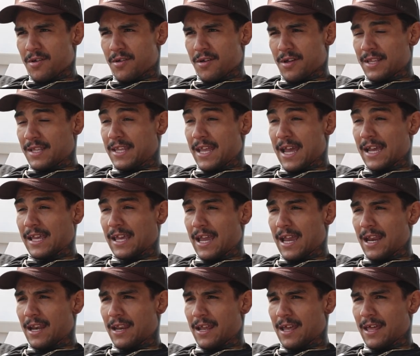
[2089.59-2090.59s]
a
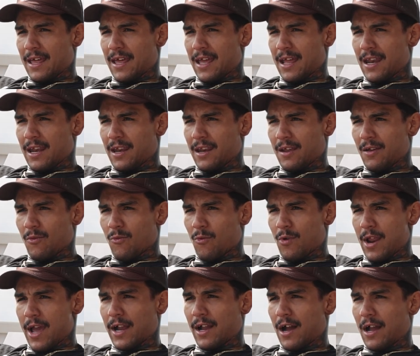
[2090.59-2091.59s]
decade, and
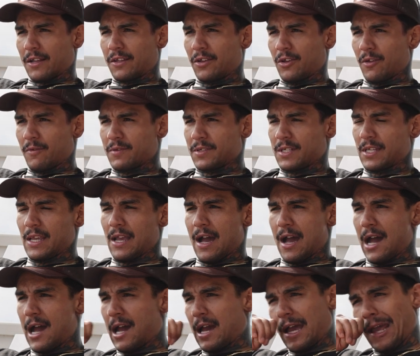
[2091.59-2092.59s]
when I got to UFC,
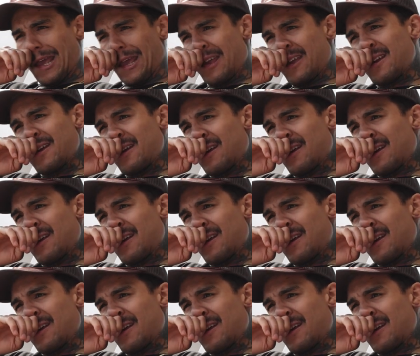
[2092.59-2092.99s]
I